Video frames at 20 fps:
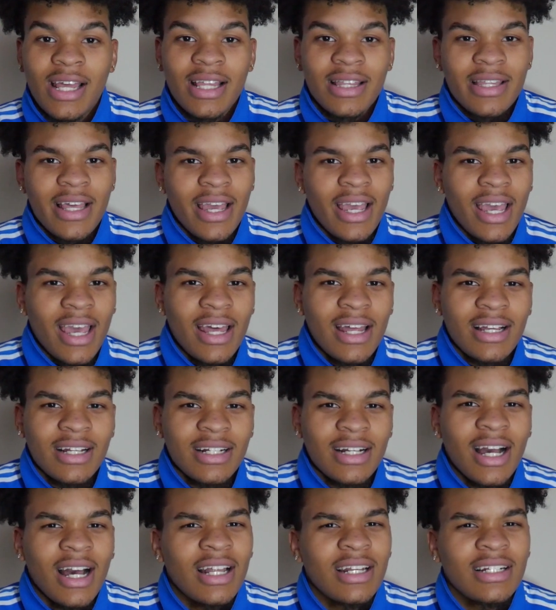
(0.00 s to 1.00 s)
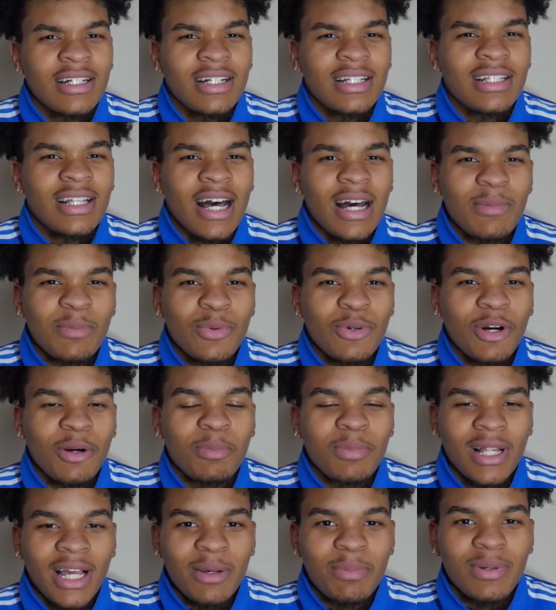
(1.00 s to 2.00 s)
they had kind of a lot more
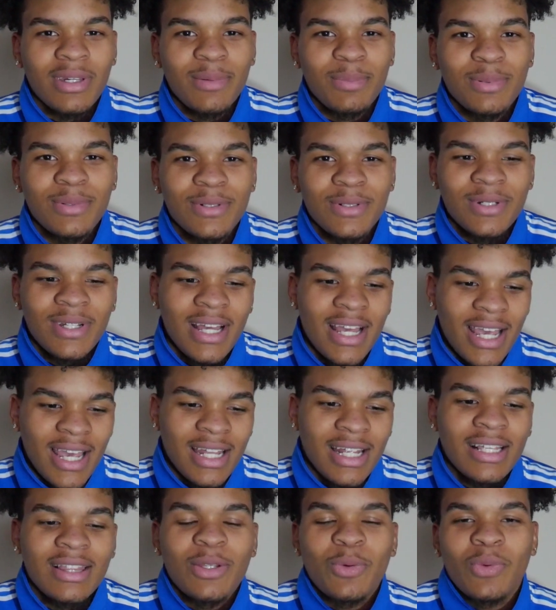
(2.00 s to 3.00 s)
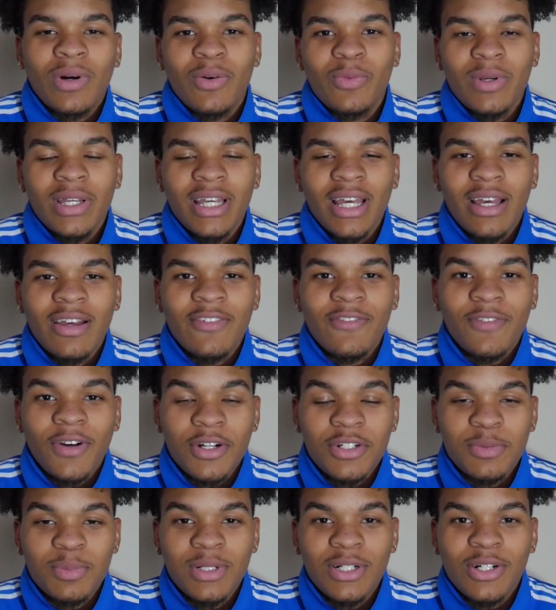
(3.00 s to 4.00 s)
black people, and at the one we had
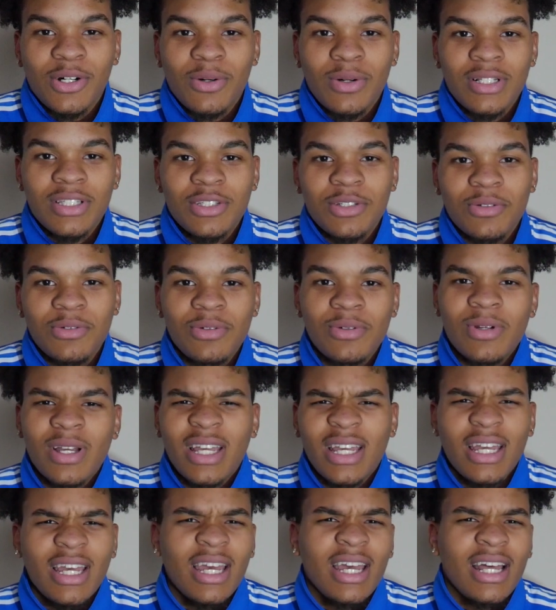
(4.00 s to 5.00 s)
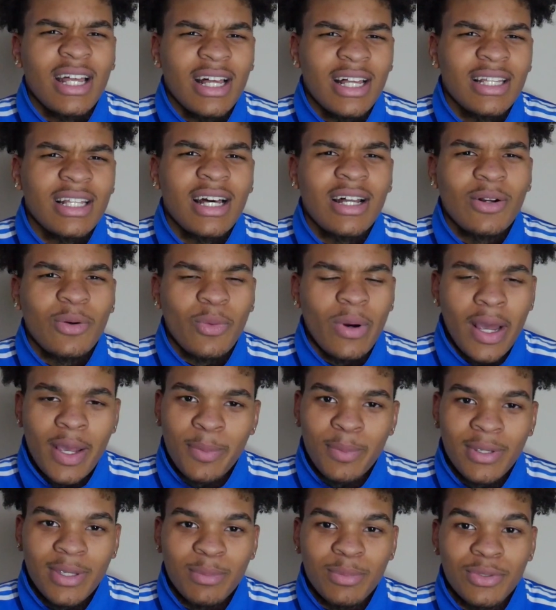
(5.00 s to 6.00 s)
first been going to, it had a lot of
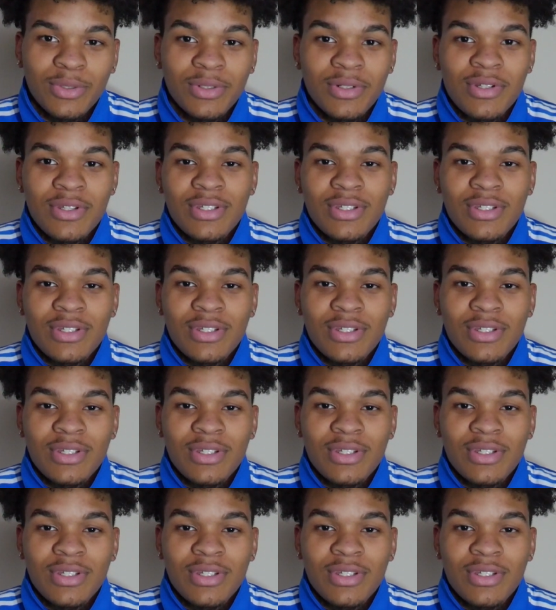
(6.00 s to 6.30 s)
white people.